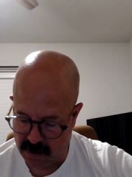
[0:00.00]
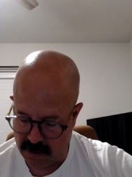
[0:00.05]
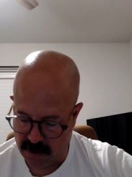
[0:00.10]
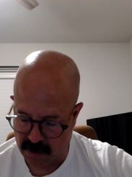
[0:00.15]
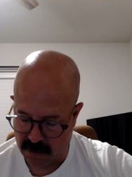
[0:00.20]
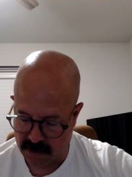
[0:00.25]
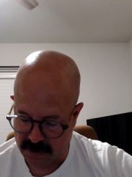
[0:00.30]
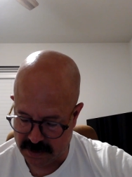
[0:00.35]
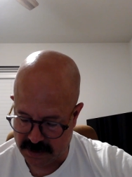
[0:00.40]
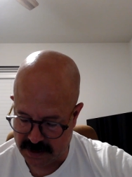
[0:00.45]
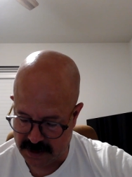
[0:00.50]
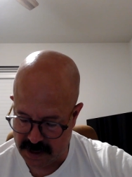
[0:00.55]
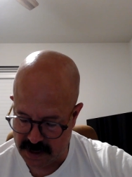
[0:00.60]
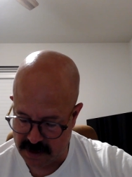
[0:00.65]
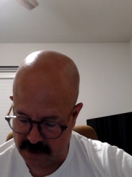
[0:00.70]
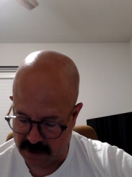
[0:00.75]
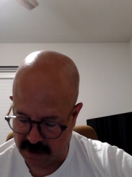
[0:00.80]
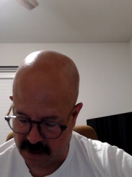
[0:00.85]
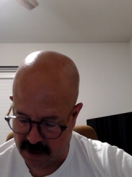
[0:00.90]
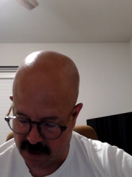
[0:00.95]
Or is he
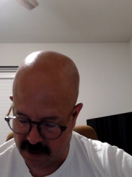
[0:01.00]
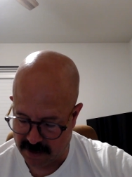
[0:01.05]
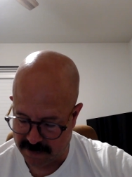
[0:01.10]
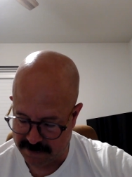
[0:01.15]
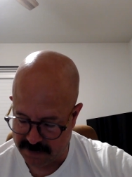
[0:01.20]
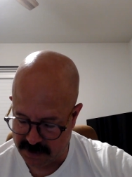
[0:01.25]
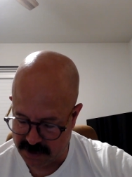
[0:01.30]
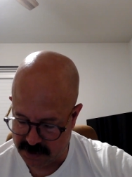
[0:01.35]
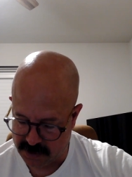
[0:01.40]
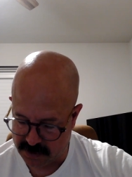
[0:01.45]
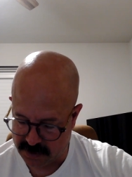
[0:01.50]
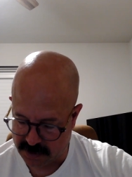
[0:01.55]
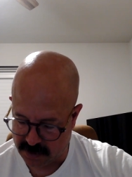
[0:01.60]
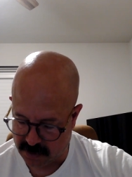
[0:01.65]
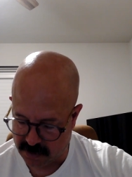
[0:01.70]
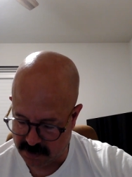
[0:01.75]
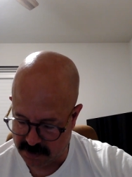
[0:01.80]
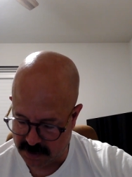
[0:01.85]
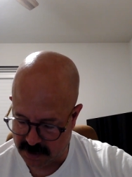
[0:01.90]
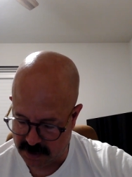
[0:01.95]
the God of the Jews
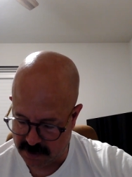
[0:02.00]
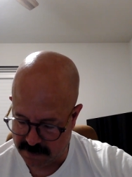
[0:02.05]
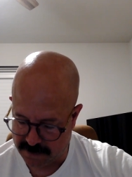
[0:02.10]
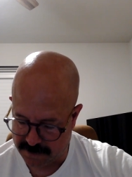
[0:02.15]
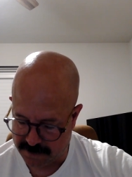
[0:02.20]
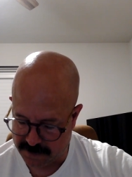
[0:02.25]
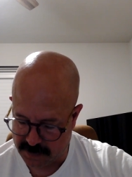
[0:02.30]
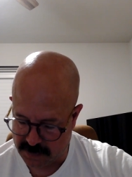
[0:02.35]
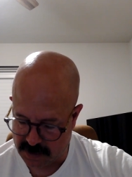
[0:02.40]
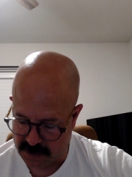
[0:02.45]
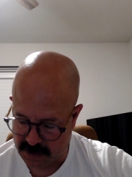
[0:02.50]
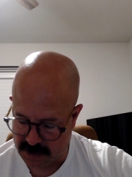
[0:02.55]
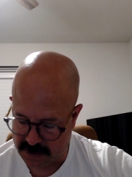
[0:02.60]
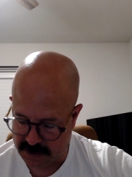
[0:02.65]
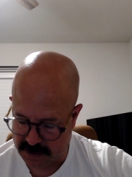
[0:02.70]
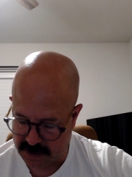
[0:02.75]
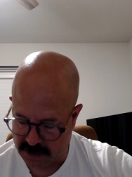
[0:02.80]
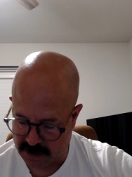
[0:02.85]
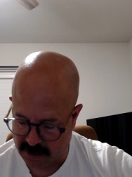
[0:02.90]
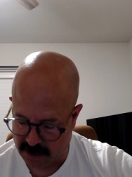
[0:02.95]
only? Is
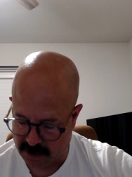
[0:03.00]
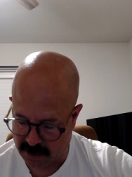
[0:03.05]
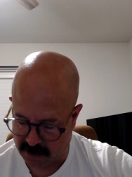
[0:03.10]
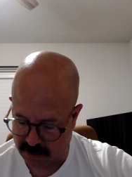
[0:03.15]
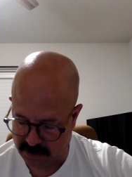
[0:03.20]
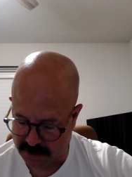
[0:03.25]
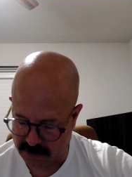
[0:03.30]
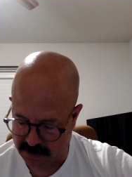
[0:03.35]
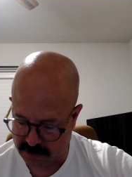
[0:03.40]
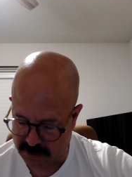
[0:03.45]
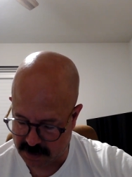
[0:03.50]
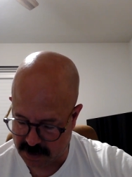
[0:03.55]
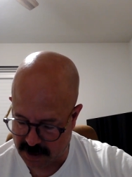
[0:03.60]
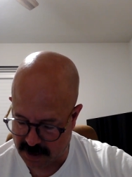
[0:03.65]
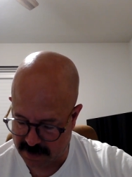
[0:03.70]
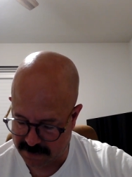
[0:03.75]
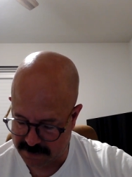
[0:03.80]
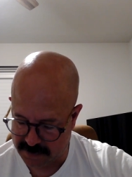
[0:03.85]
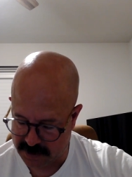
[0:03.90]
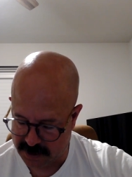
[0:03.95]
he not also the God
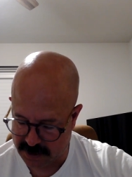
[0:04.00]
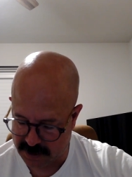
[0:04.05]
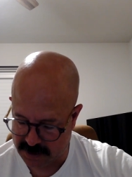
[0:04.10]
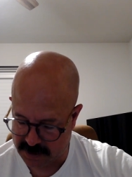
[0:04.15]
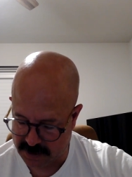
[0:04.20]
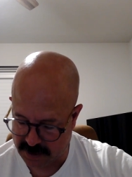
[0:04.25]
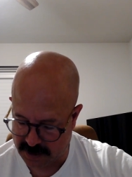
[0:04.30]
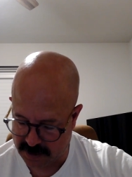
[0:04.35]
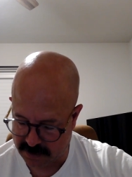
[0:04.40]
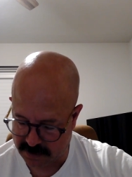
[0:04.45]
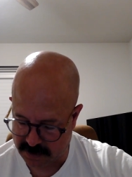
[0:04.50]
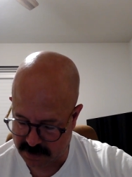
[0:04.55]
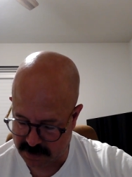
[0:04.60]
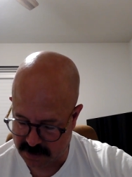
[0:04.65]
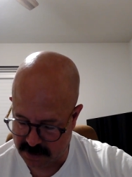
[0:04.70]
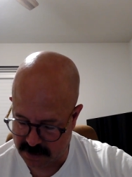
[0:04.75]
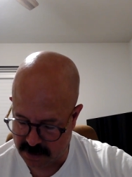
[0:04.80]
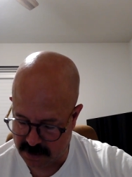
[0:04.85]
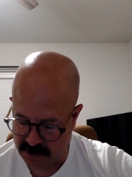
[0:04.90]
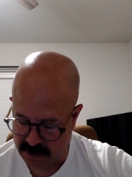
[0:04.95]
of the Gentiles?
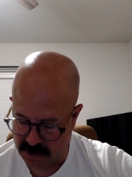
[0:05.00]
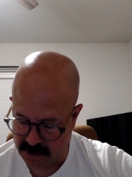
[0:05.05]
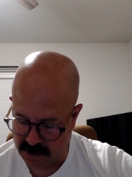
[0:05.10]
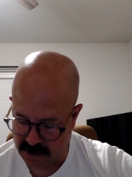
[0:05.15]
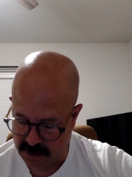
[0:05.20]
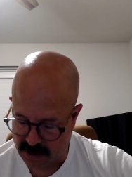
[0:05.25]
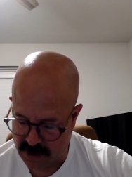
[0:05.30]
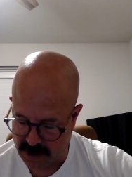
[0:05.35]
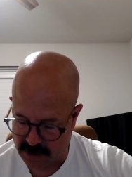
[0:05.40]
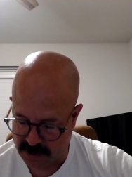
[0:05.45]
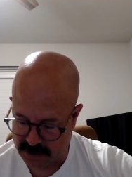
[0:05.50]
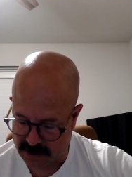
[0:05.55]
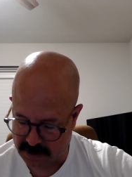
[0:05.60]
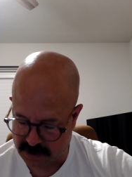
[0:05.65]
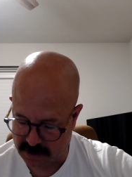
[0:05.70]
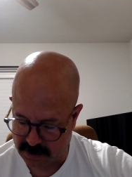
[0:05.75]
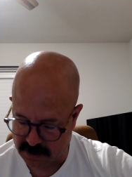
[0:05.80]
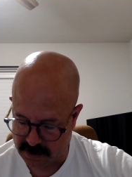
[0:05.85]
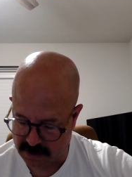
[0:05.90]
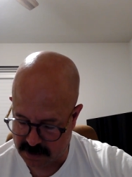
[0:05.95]

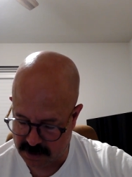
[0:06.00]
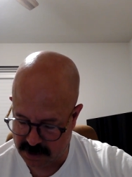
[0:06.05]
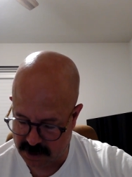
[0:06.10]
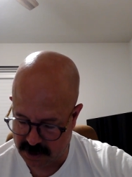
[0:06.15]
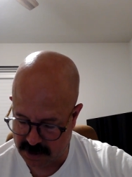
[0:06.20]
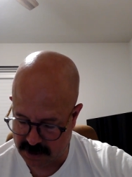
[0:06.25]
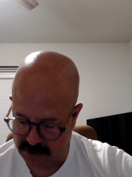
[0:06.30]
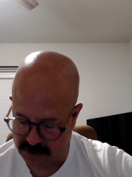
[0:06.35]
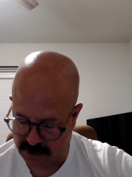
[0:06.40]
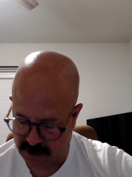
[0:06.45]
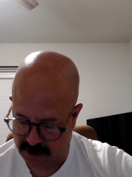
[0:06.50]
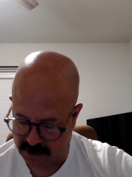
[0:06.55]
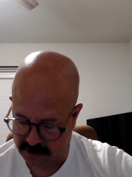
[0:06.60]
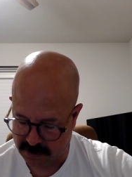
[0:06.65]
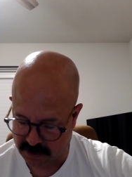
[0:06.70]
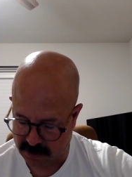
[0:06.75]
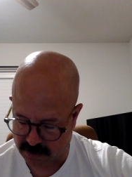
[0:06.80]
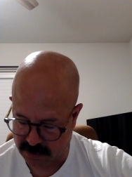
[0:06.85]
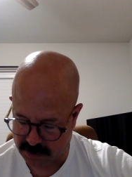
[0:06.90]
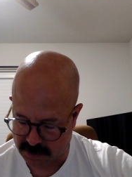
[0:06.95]
Yes, the Gentiles
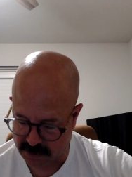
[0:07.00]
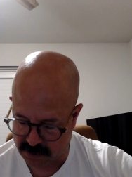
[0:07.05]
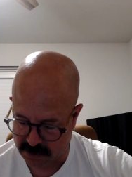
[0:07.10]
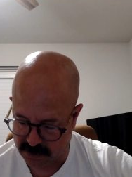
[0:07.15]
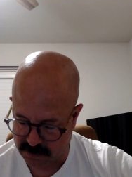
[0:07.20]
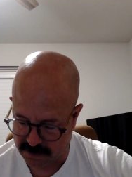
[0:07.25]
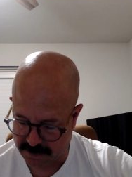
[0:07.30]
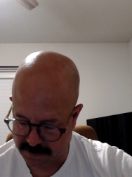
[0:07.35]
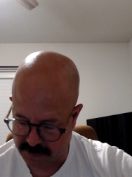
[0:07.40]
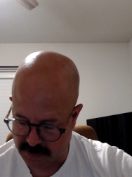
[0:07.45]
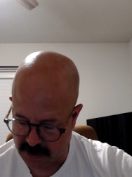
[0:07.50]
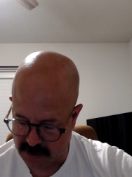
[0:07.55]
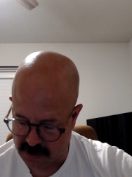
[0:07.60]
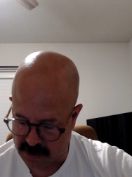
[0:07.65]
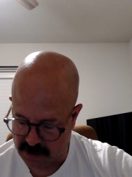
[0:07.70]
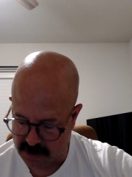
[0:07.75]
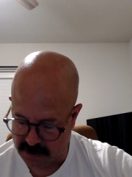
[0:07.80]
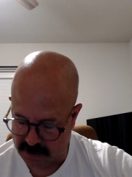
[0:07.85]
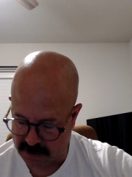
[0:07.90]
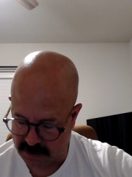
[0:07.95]
also,
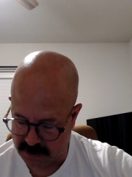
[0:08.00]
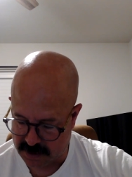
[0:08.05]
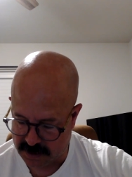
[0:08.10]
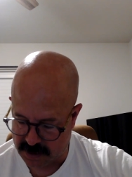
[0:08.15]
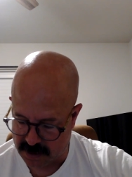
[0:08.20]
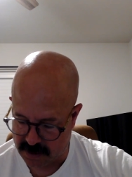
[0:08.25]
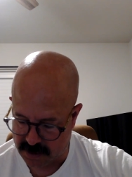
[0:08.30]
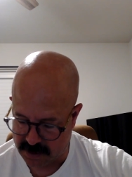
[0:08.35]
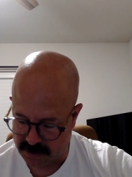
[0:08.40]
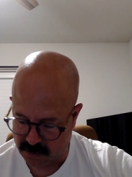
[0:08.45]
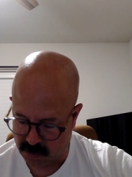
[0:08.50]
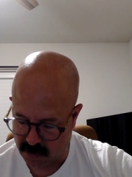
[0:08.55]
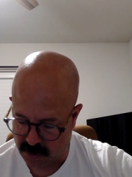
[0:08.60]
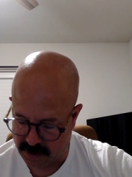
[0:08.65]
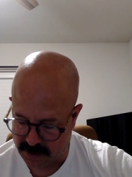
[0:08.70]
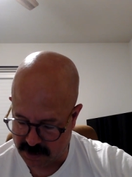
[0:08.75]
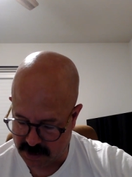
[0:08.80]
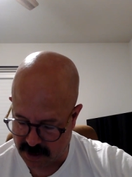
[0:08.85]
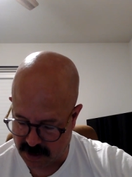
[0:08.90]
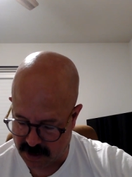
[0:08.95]
since there is one
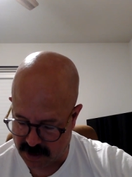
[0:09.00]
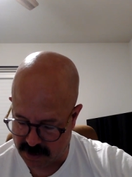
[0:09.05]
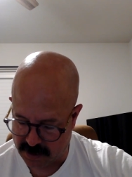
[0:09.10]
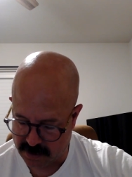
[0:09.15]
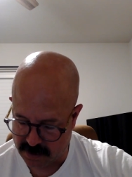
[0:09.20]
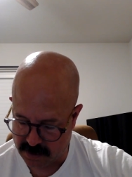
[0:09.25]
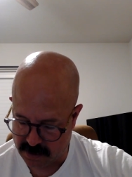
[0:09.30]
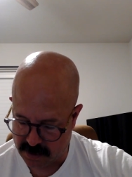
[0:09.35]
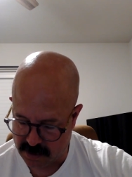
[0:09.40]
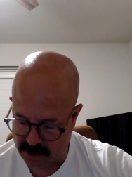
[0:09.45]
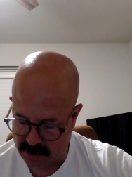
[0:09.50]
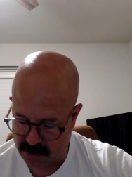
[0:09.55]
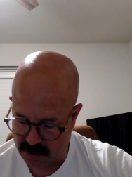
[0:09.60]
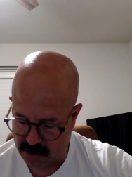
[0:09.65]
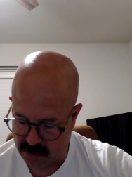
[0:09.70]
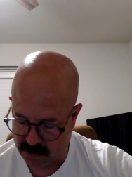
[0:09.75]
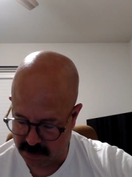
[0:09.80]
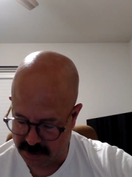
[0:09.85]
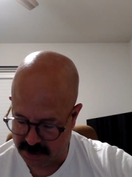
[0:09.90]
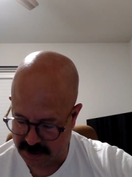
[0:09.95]
God who
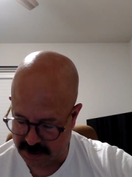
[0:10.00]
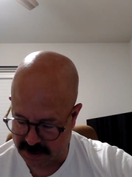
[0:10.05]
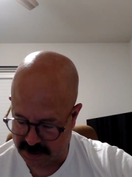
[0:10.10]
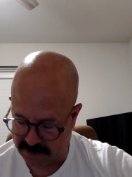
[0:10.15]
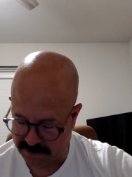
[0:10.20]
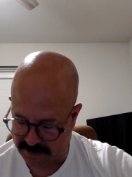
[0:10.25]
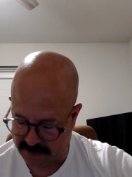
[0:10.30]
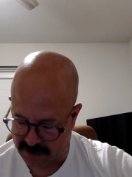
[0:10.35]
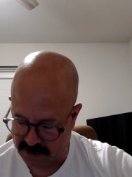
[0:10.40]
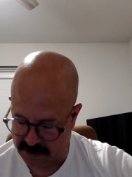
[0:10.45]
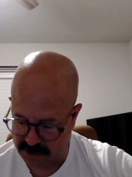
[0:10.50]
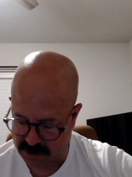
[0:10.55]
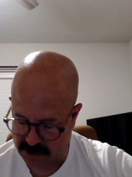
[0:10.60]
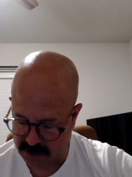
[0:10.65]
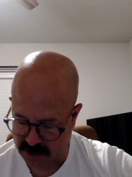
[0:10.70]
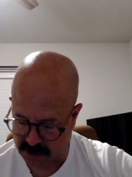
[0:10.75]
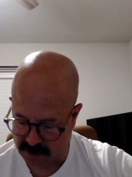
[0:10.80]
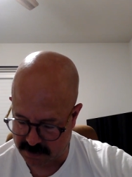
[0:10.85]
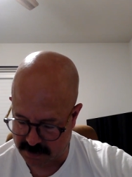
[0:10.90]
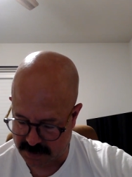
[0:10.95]
will justify the
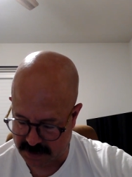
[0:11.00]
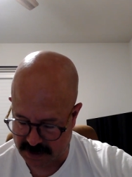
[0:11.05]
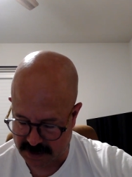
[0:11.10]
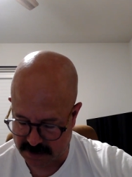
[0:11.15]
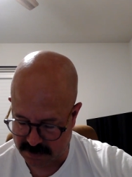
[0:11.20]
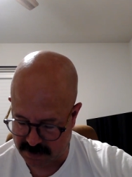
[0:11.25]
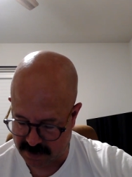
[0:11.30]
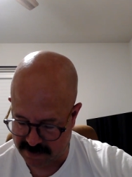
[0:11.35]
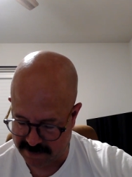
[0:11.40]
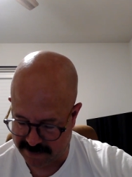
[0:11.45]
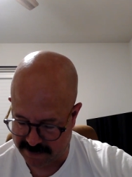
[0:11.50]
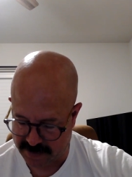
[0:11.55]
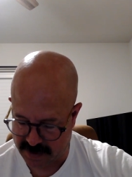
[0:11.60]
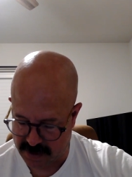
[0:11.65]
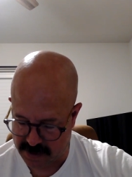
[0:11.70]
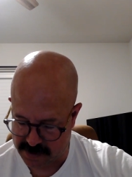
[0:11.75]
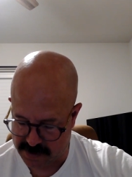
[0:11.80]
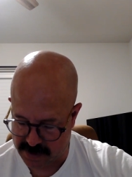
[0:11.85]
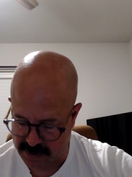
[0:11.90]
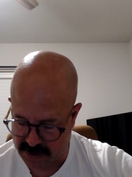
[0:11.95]
circumcised by
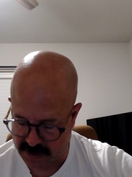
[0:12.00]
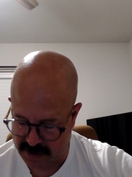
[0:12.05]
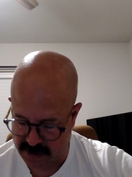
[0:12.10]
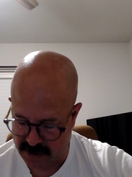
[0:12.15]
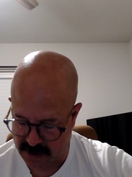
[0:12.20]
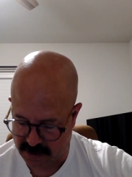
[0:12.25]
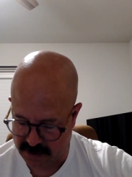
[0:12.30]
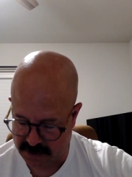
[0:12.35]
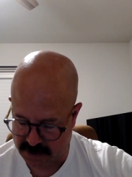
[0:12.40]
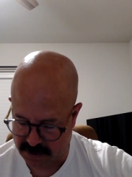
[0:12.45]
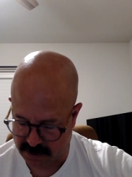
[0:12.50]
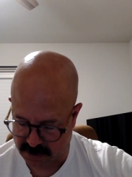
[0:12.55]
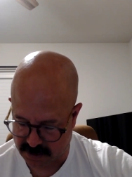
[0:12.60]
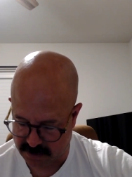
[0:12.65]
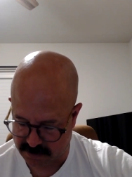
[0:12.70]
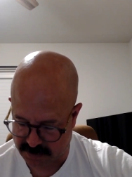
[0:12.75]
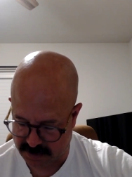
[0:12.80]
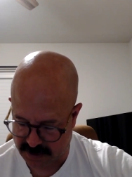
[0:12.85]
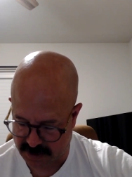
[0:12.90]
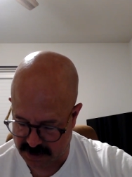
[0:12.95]
faith and the
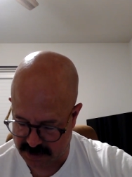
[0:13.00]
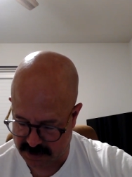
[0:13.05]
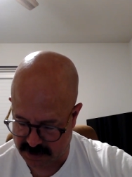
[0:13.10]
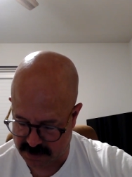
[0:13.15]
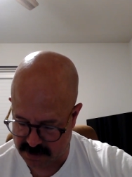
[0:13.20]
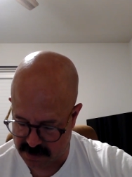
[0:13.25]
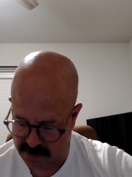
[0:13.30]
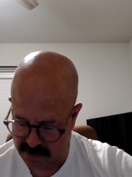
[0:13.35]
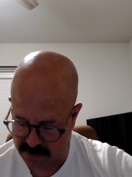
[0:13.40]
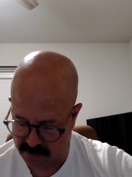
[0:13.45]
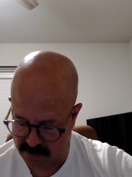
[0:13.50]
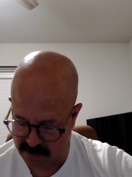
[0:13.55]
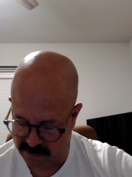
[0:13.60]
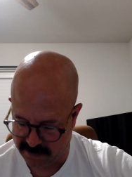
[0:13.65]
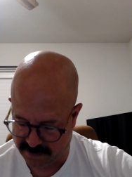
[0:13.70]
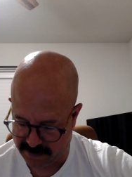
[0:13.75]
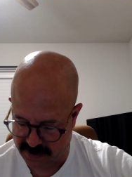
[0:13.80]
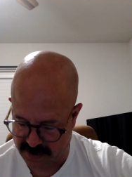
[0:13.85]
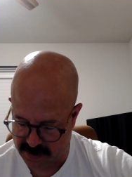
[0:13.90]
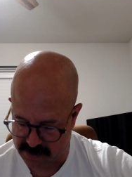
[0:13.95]
uncircumcised through
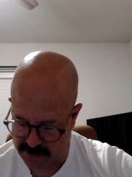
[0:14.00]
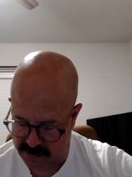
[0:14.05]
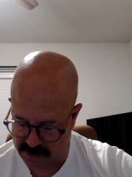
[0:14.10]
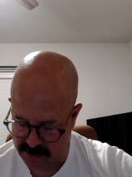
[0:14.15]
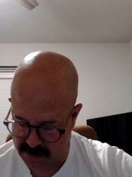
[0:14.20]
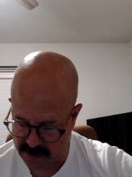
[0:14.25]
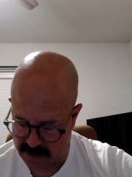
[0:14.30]
faith.